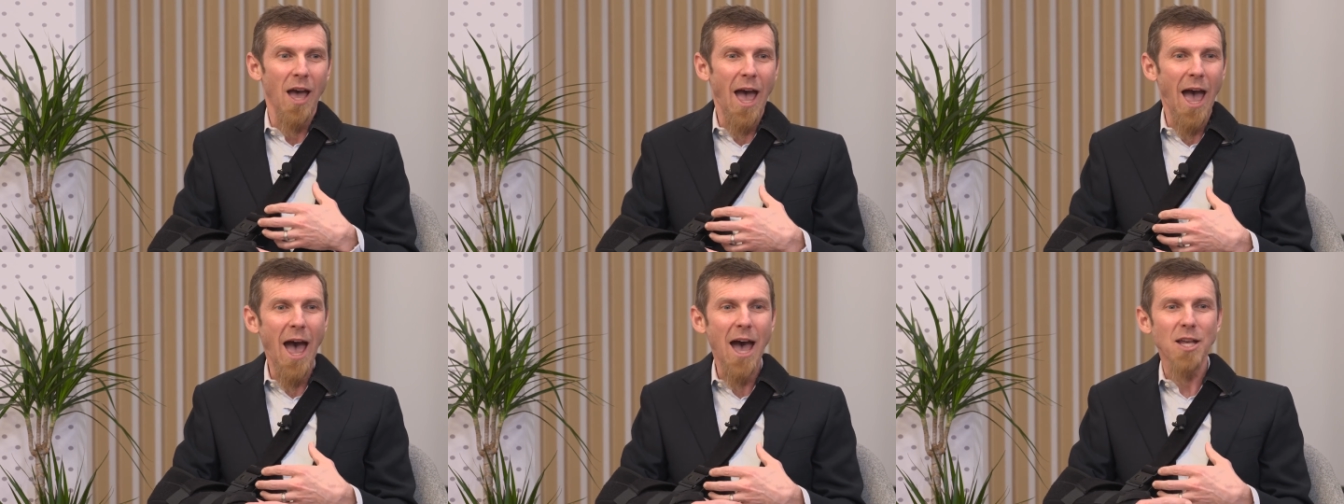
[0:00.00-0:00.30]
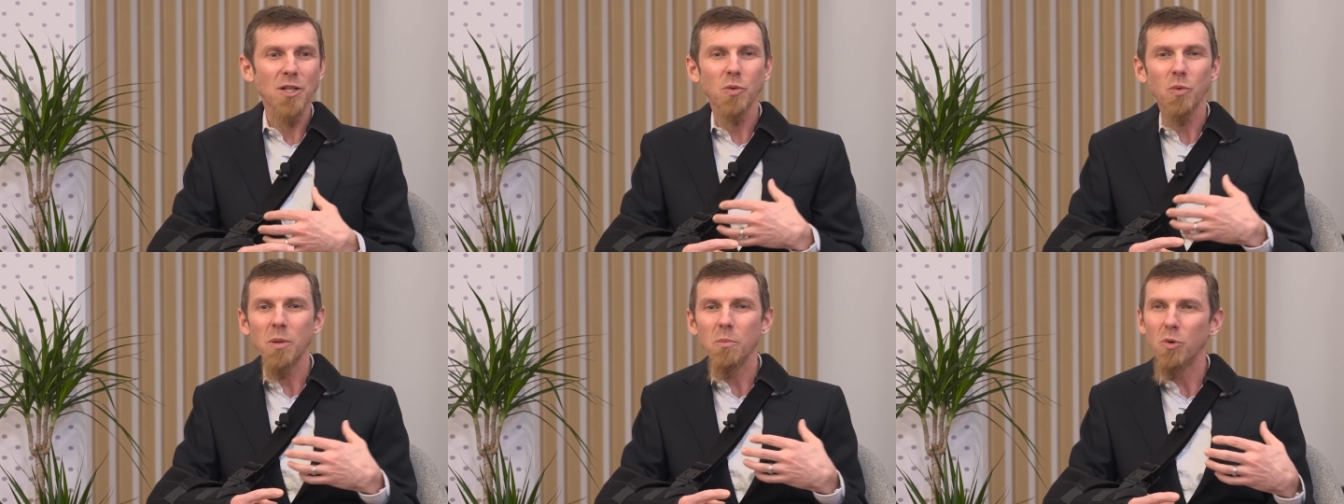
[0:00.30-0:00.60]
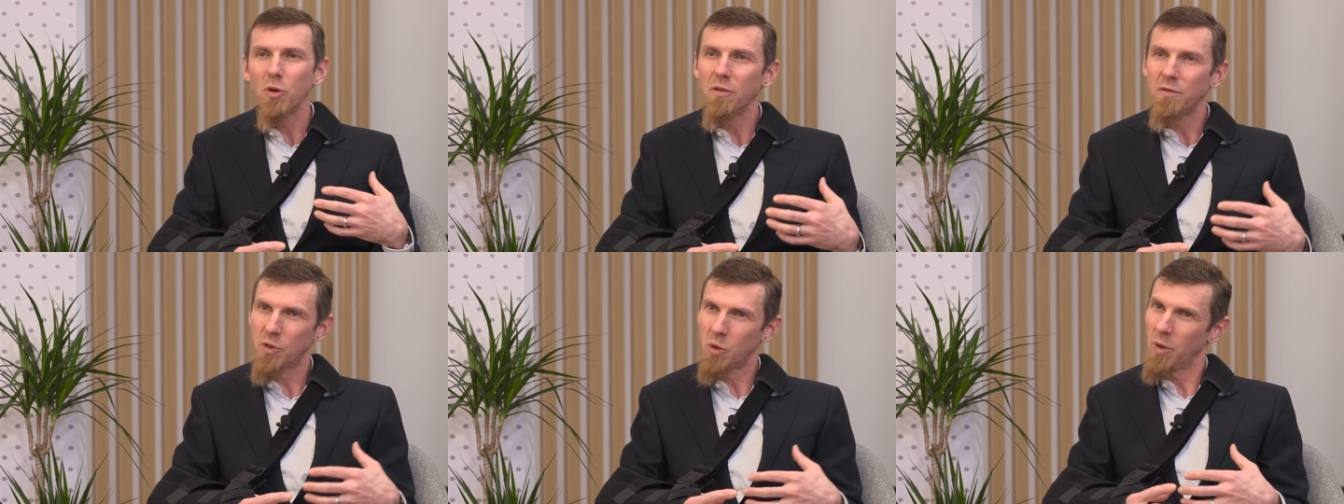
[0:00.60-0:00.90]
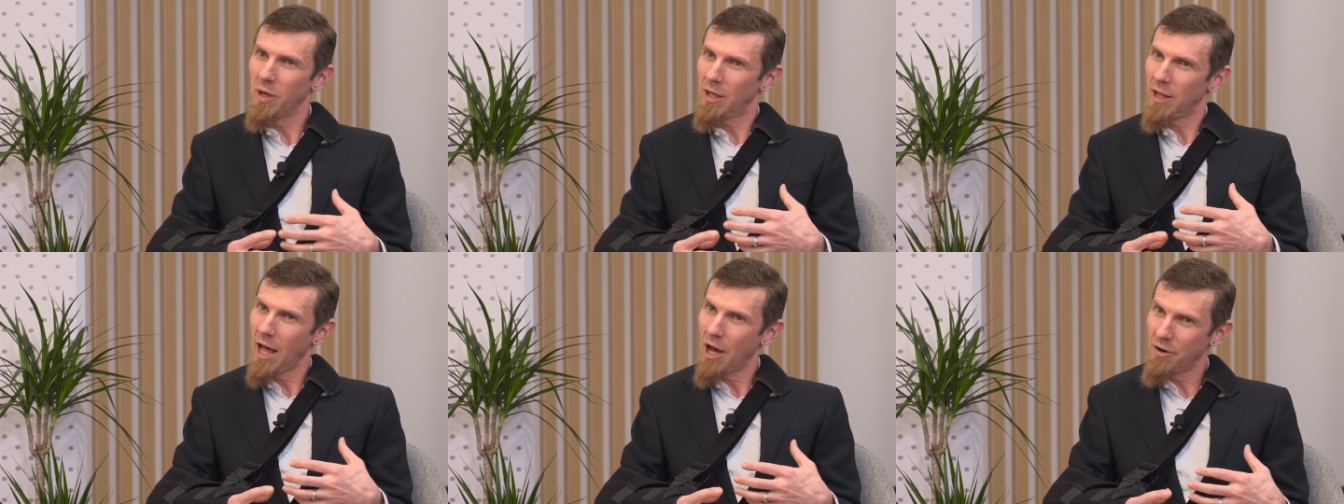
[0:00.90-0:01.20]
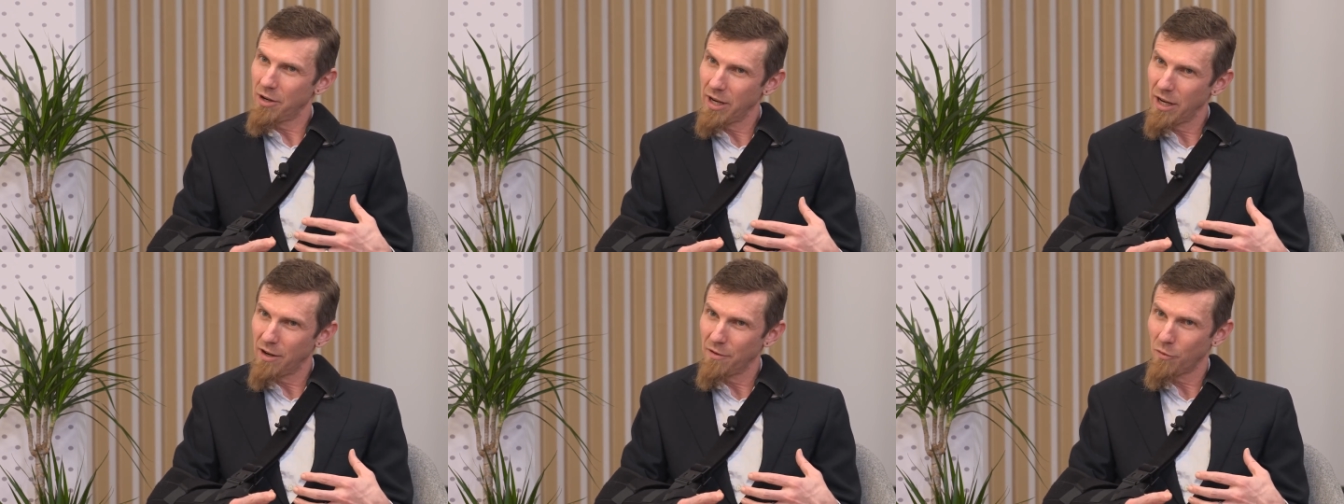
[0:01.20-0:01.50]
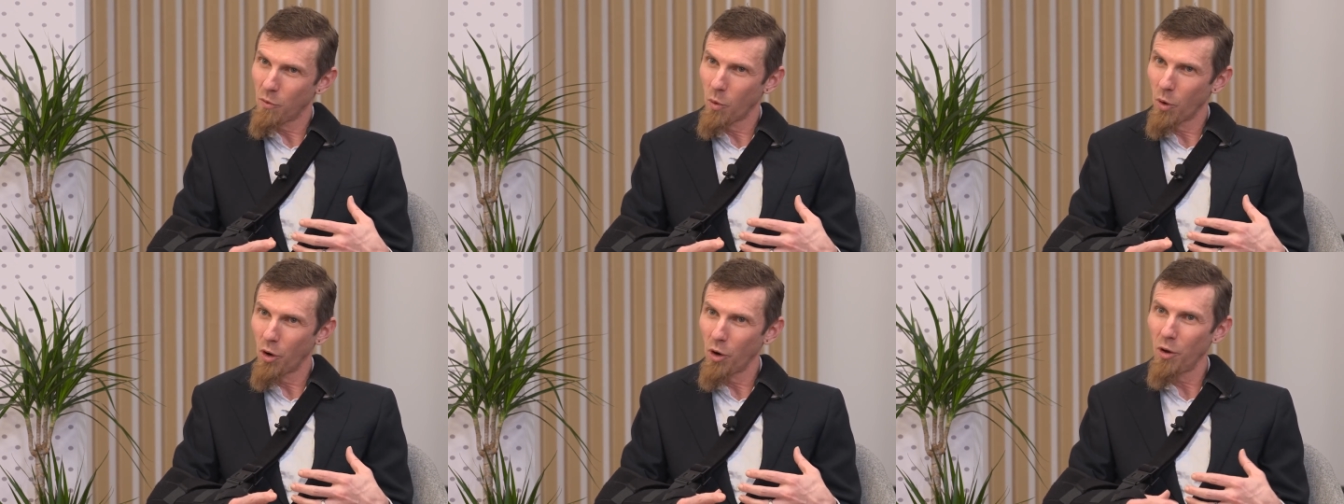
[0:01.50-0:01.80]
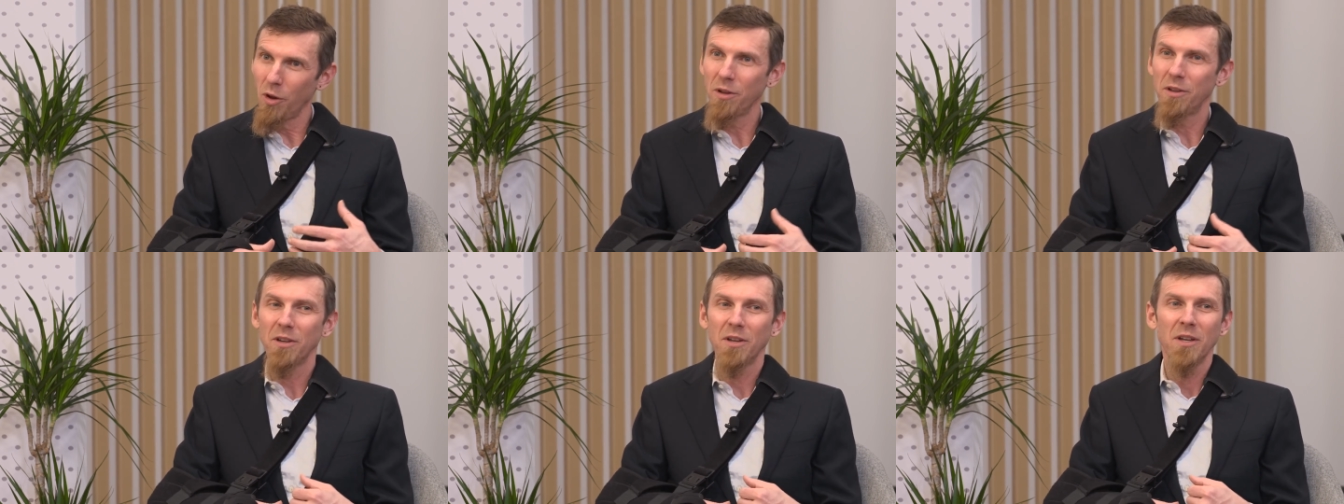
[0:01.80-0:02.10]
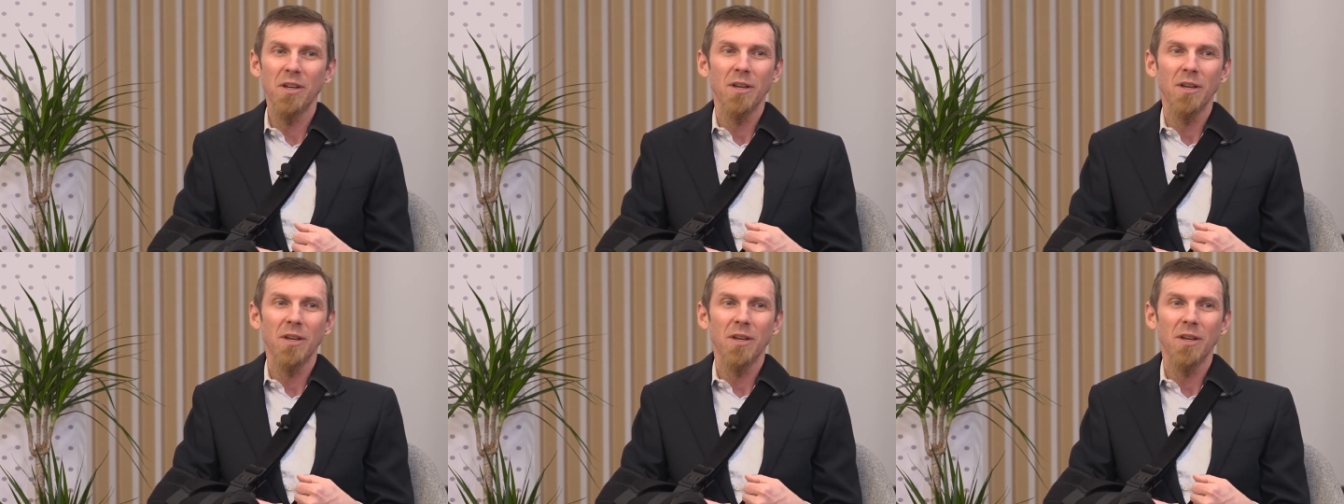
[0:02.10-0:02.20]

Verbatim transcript: As we move to a cloud native world,